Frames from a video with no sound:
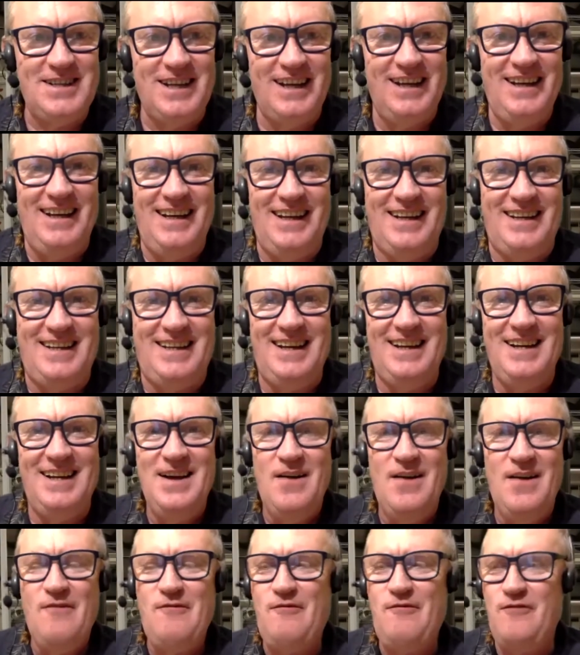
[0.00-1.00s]
Just like
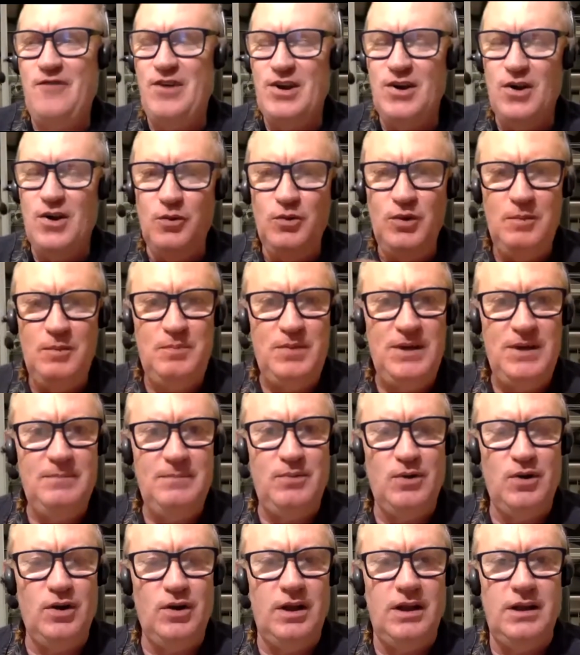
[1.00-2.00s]
filled with
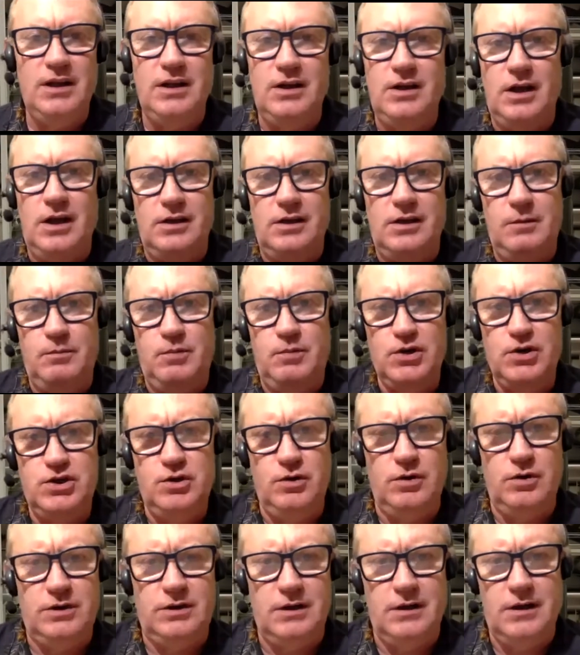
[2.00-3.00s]
people, and they put you
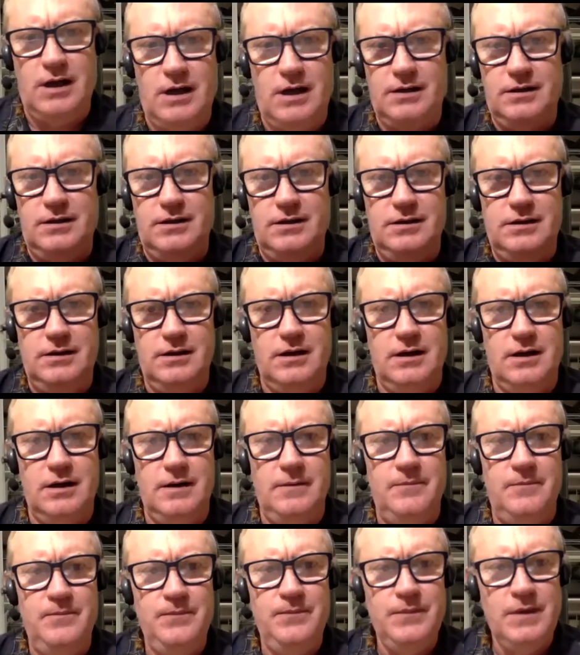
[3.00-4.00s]
at the
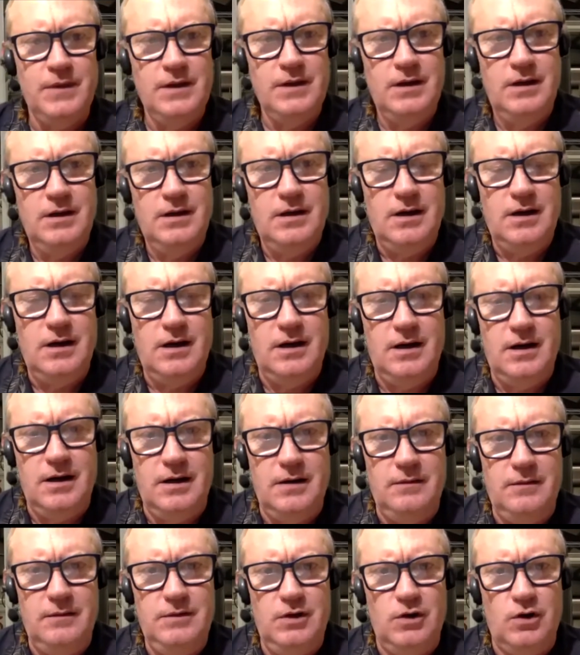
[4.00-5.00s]

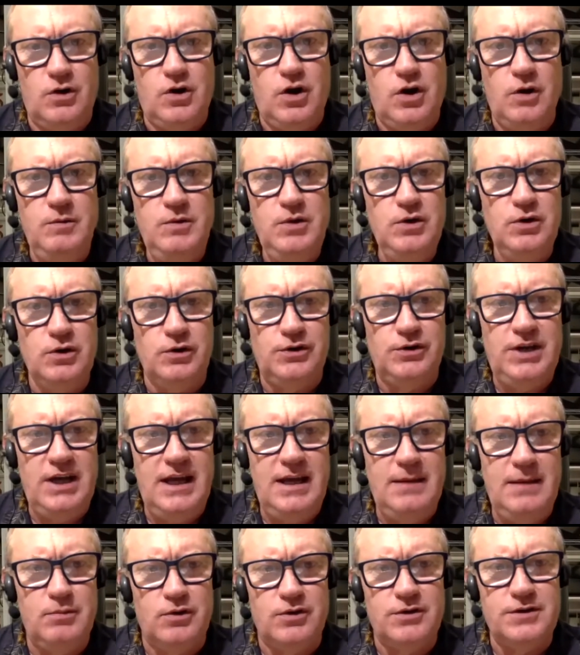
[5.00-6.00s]
communal
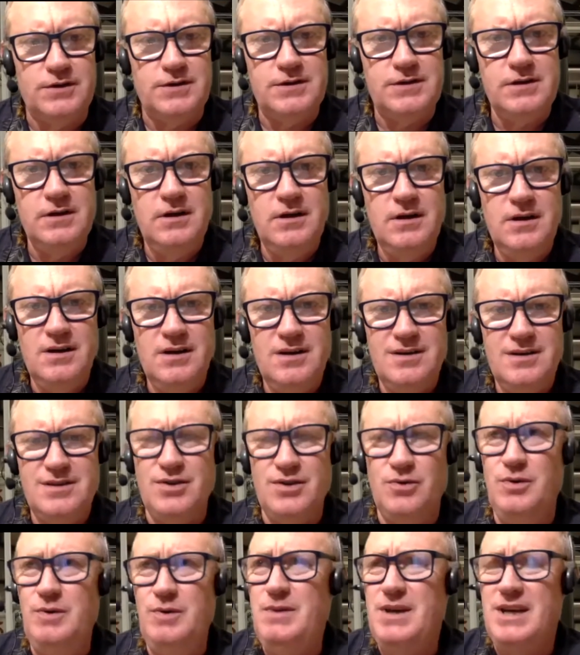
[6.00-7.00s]
tables. So
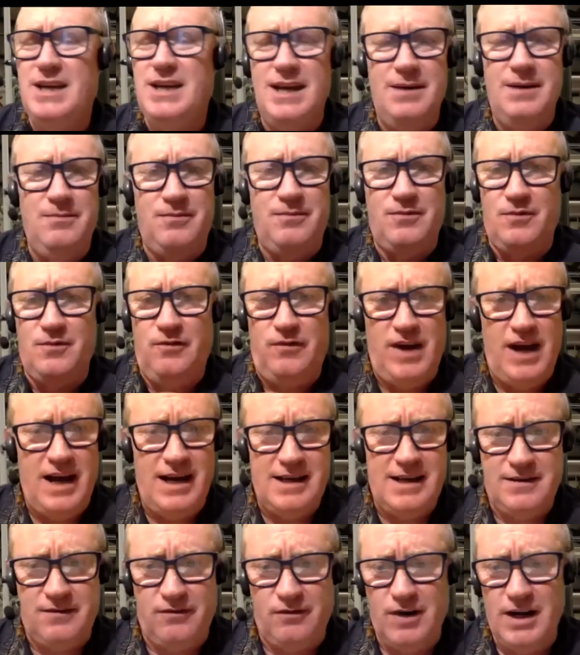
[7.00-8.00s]
we became
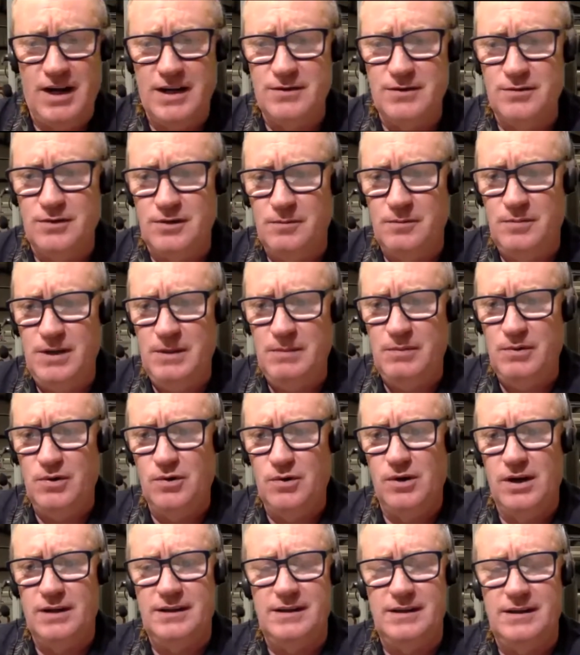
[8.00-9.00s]
fast friends with the people who were
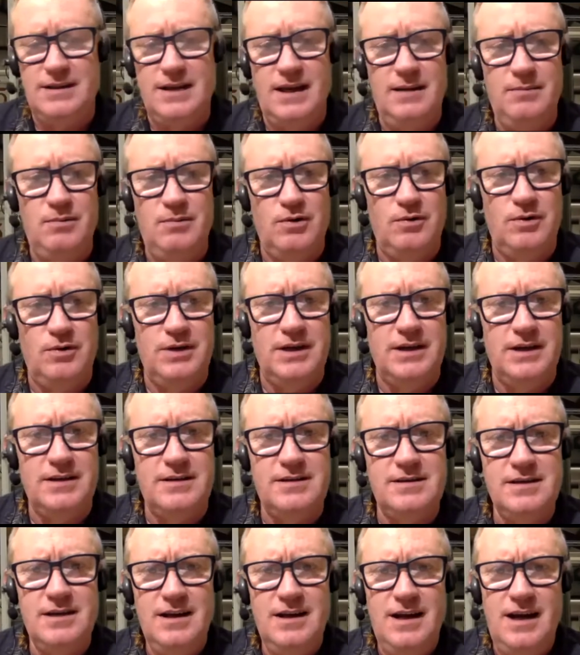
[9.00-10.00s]
at the table with us,
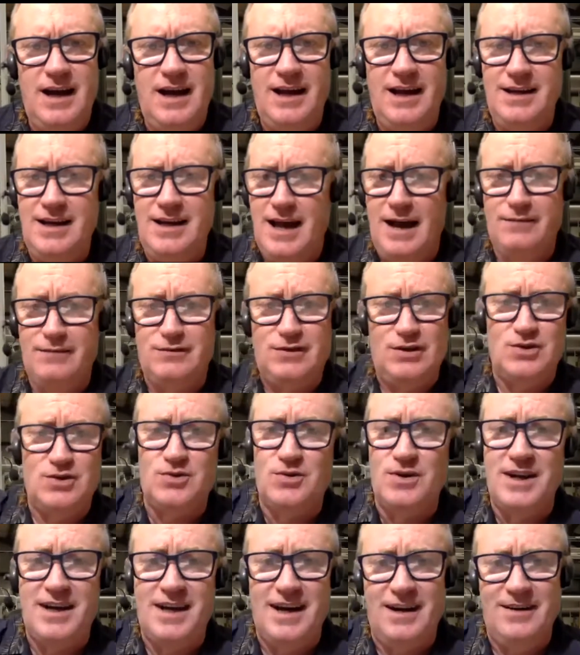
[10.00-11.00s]
and you have to
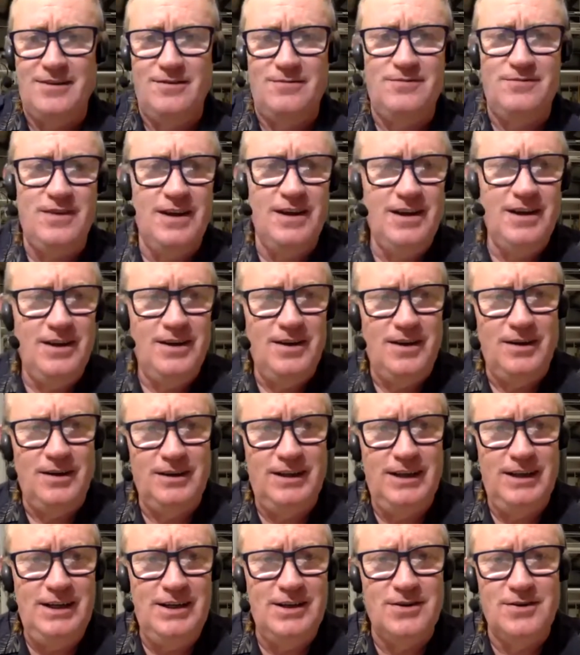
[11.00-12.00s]
drink out of a
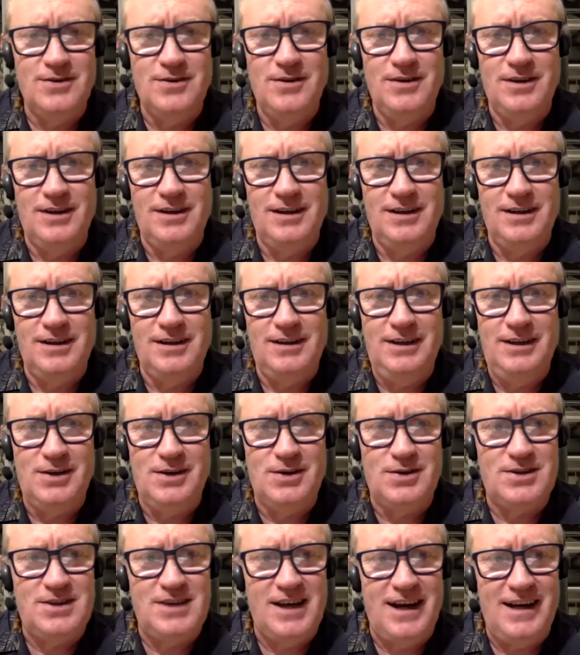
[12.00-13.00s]
liter
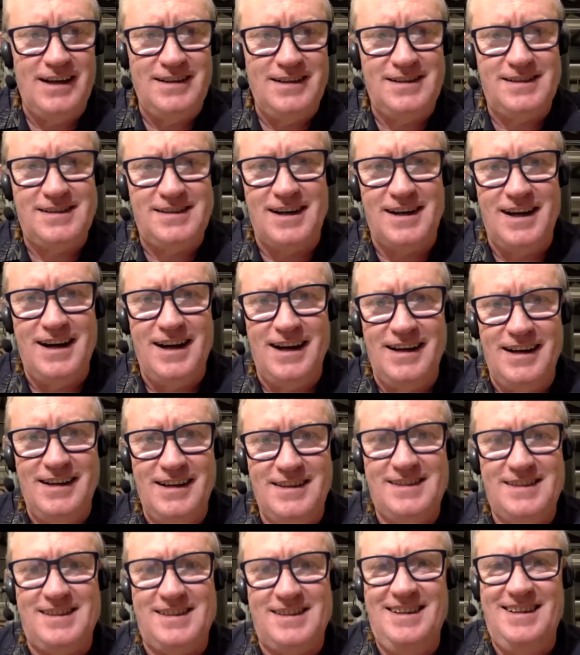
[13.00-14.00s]
size
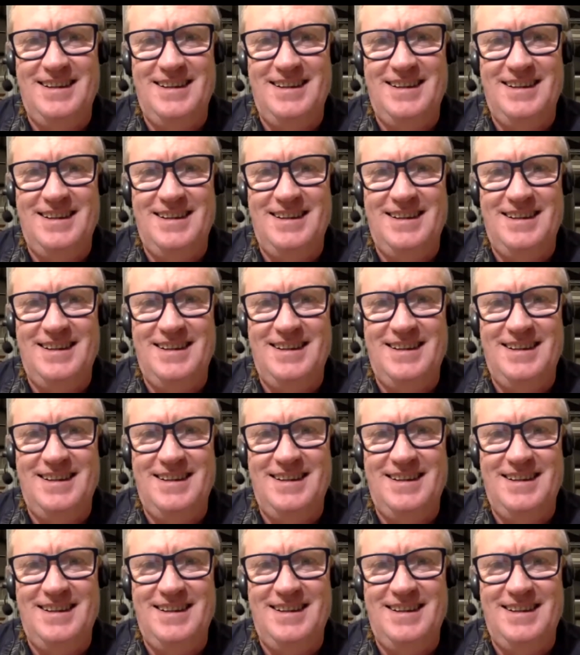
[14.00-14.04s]
steins.